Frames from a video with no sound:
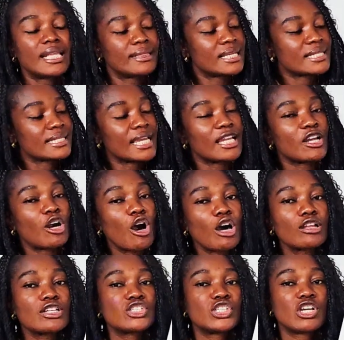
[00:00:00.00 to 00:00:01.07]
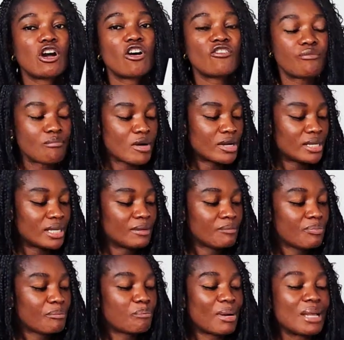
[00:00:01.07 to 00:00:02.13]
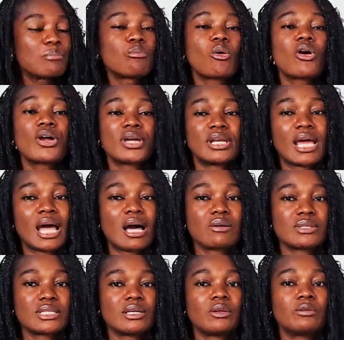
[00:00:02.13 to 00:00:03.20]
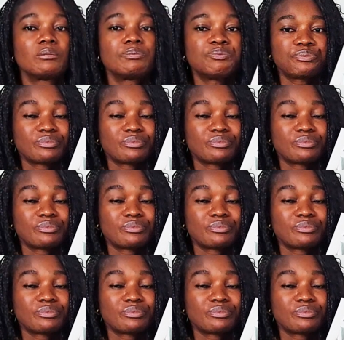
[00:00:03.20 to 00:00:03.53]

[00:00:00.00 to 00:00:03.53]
The Psychology of Money by Morgan Housel.